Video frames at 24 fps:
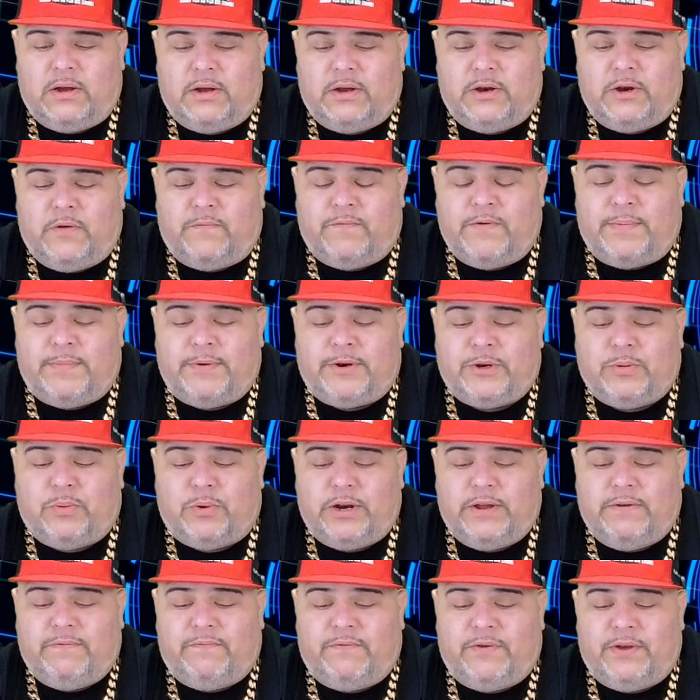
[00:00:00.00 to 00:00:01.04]
November
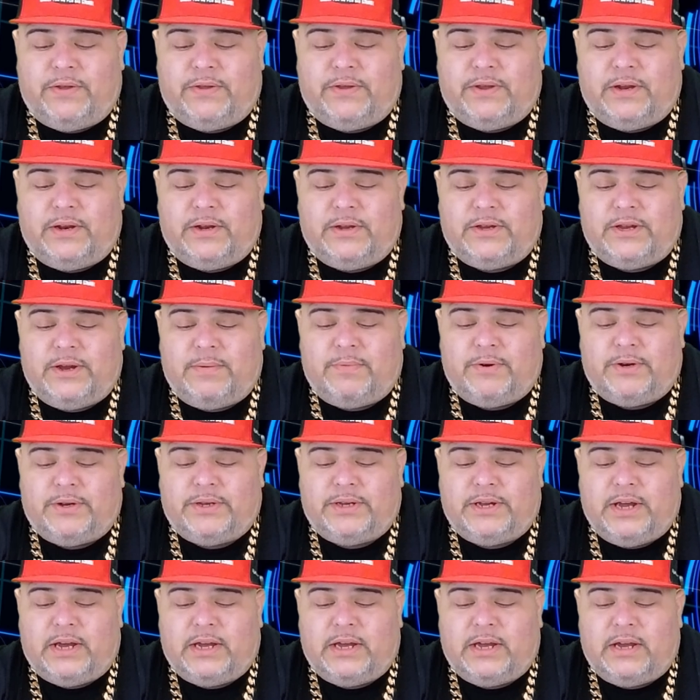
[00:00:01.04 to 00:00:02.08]
25th to December
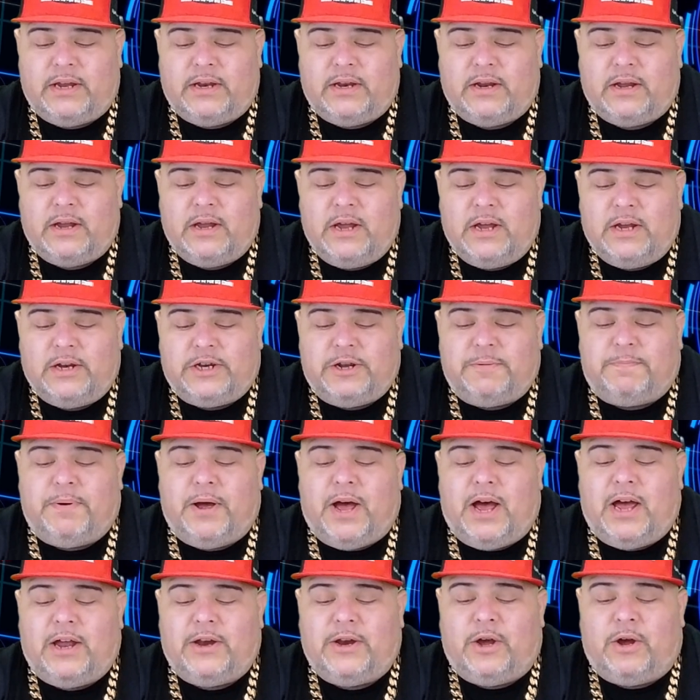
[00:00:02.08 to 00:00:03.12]
2nd.
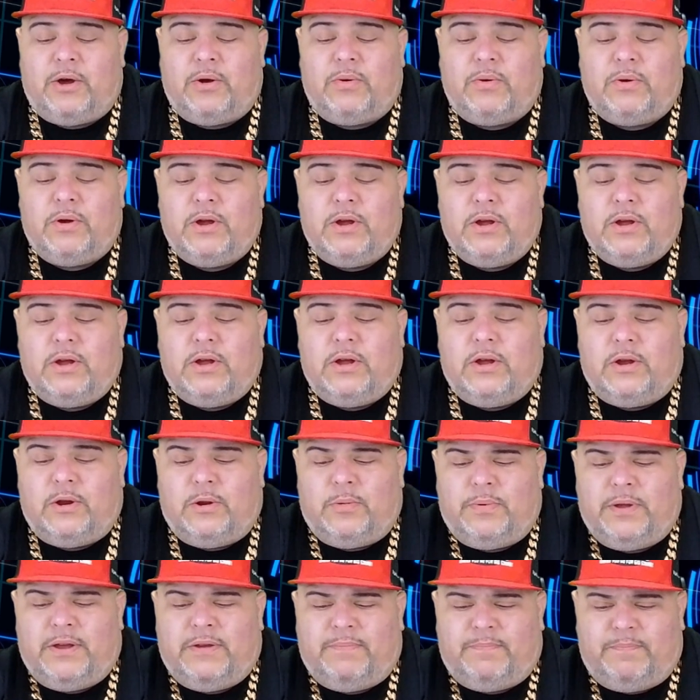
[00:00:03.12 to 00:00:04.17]
Tapano,
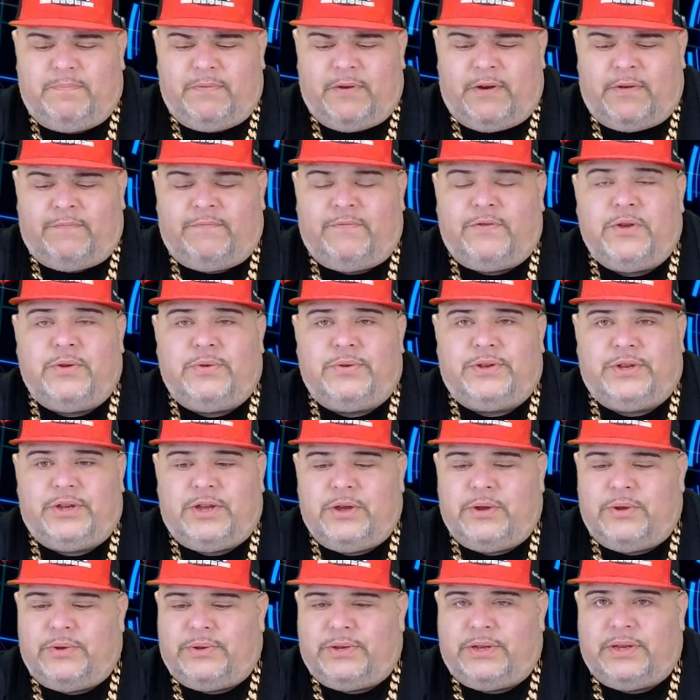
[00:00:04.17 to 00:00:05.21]
there'll be a few
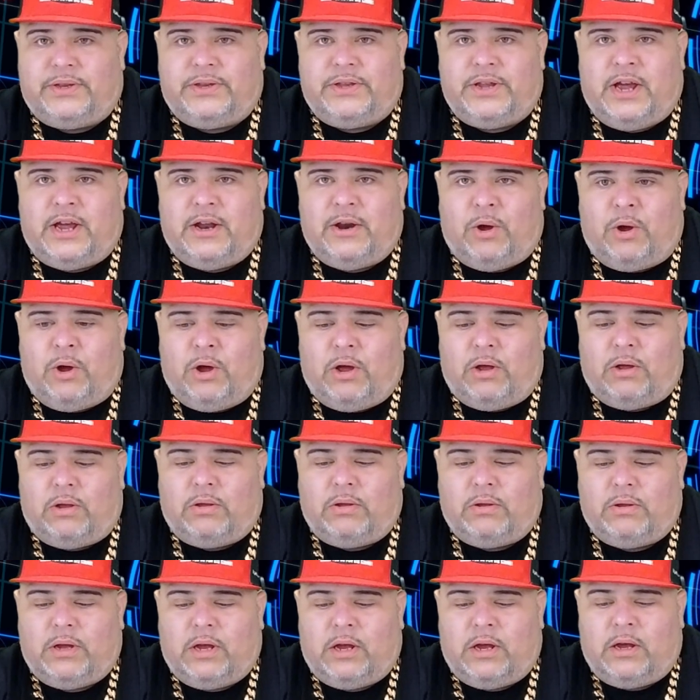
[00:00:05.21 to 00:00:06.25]
SKUs, it's not
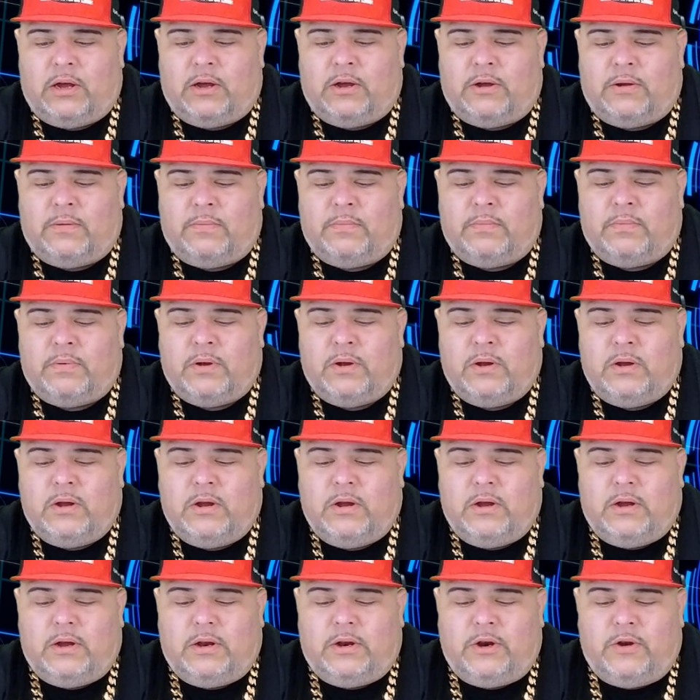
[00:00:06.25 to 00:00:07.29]
all.
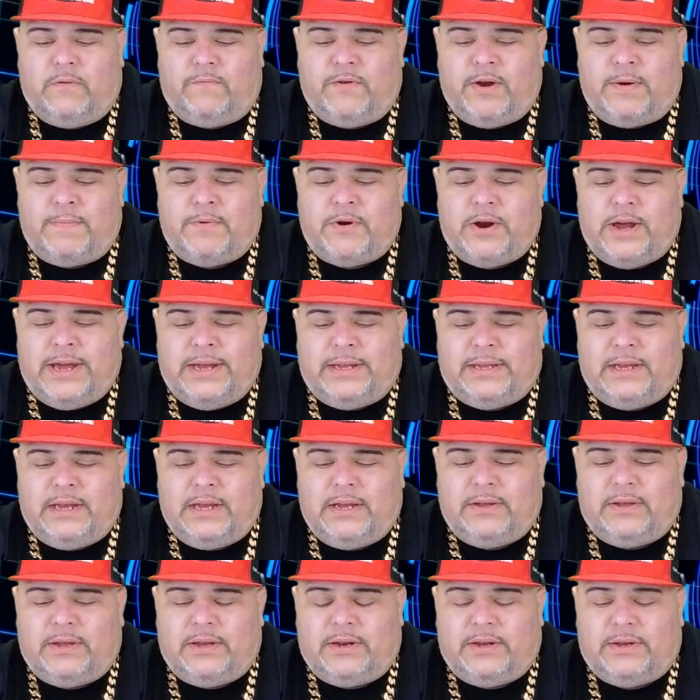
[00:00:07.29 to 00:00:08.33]
November
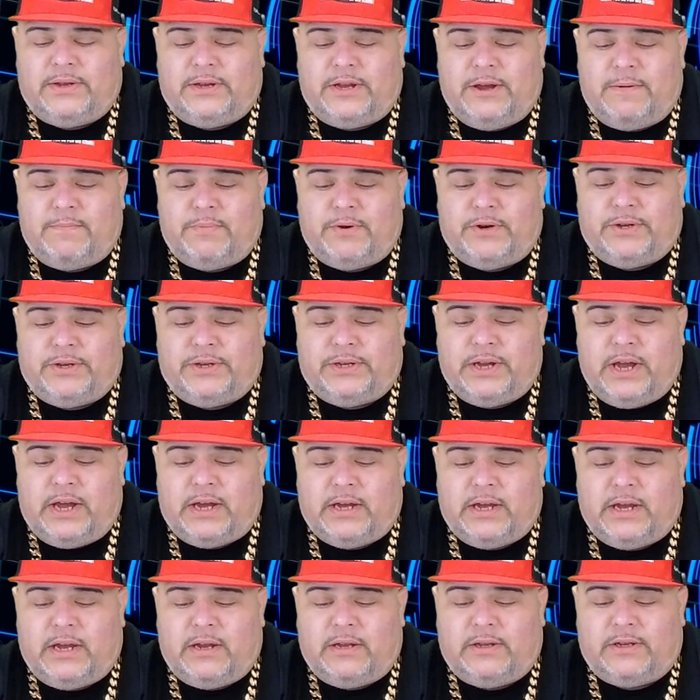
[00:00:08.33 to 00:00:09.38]
18th to December
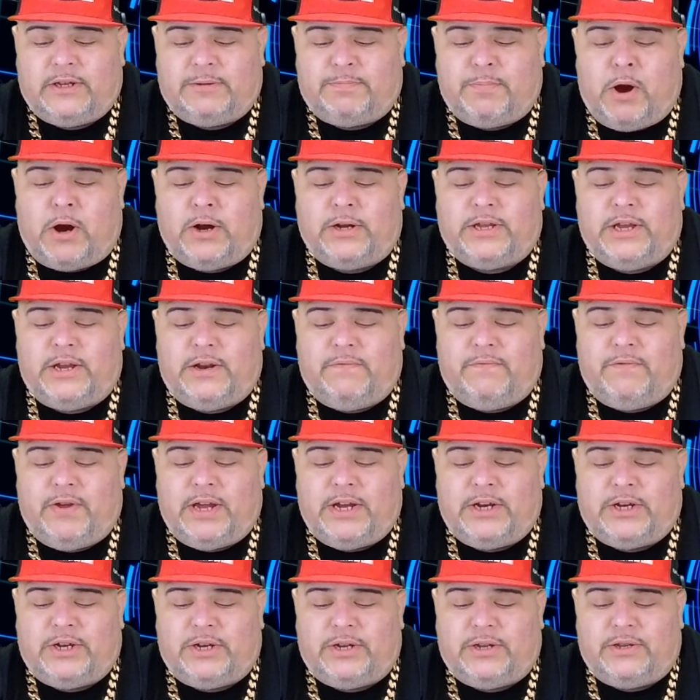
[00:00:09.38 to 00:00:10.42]
2nd. Sparked
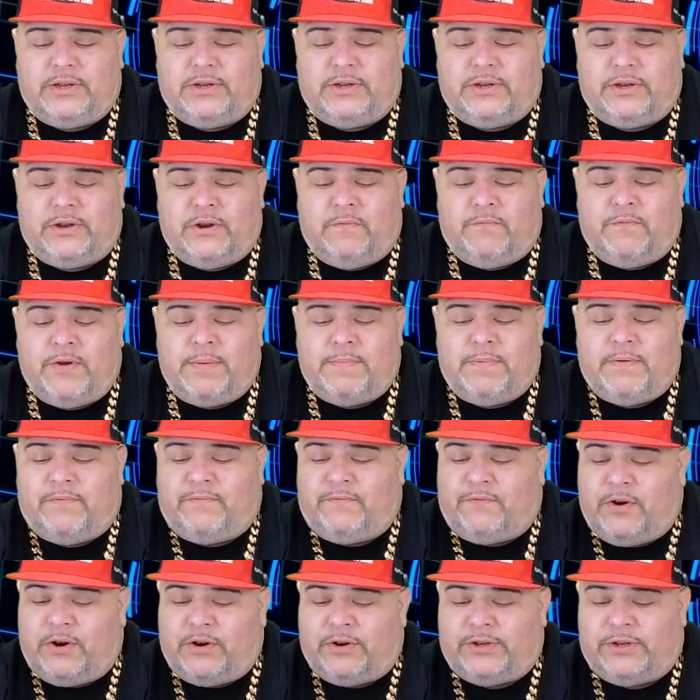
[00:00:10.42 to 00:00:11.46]
Innovations, November
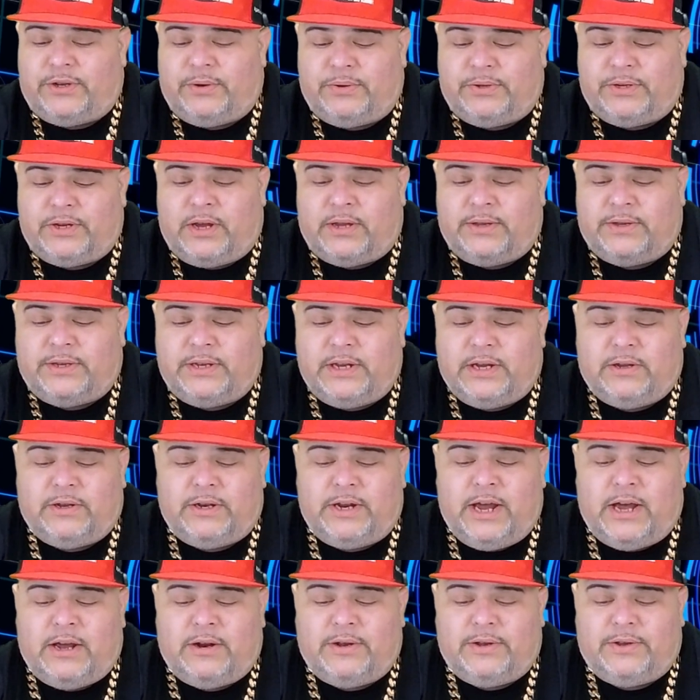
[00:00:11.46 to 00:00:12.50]
1st, so it's on sale
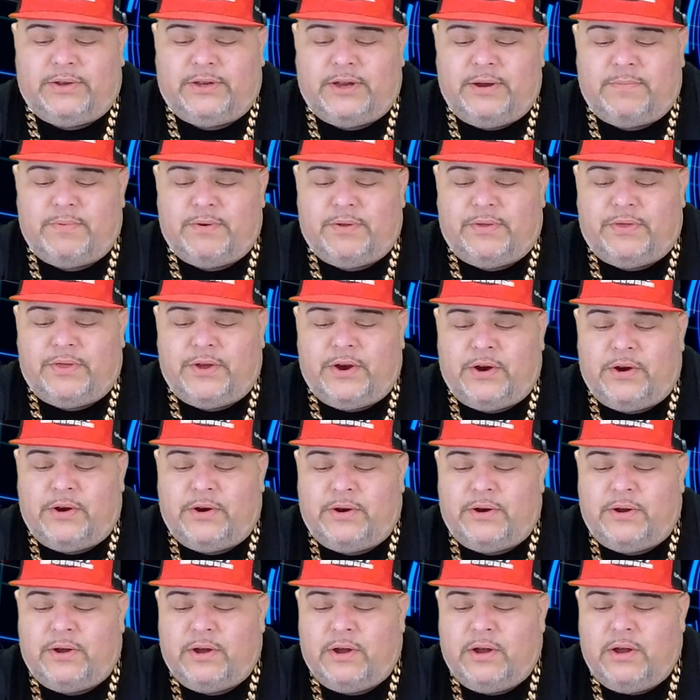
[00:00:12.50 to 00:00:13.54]
now to December
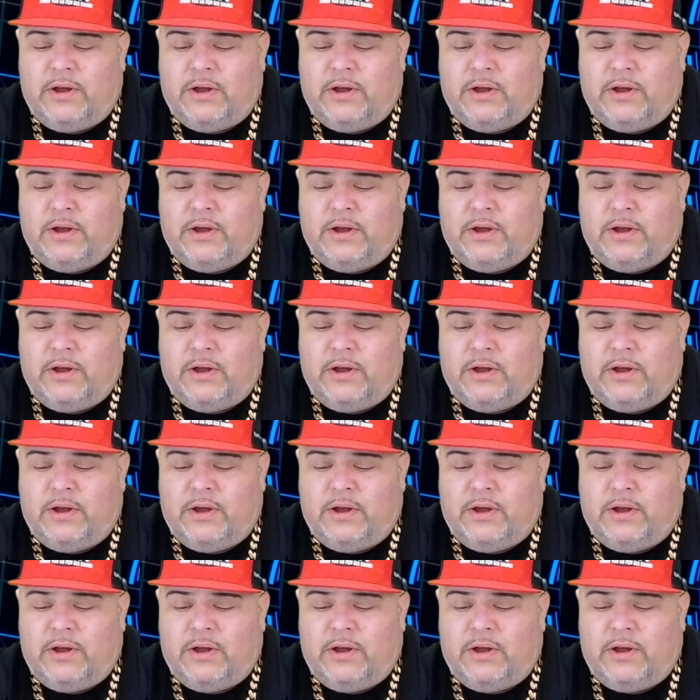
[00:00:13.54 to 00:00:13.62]
3rd.